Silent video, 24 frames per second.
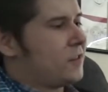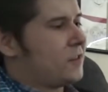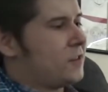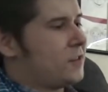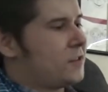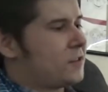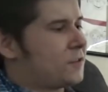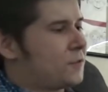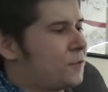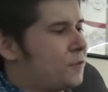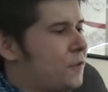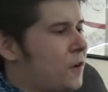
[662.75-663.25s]

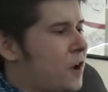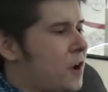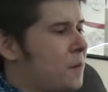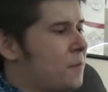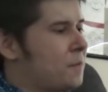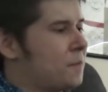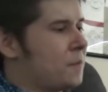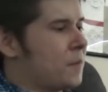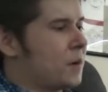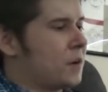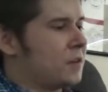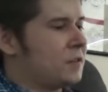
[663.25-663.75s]
is
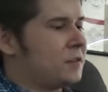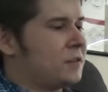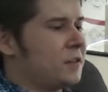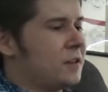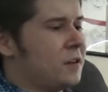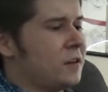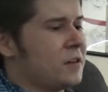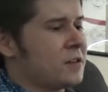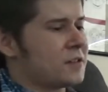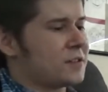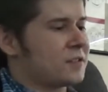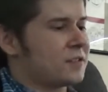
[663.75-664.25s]
from
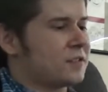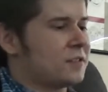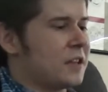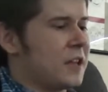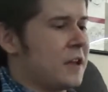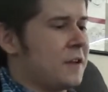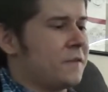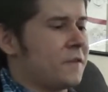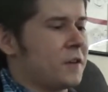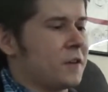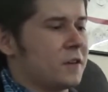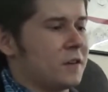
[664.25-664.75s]
Dill
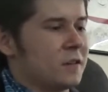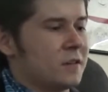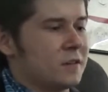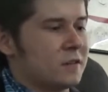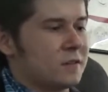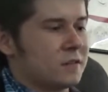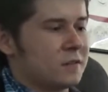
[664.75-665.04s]
Steven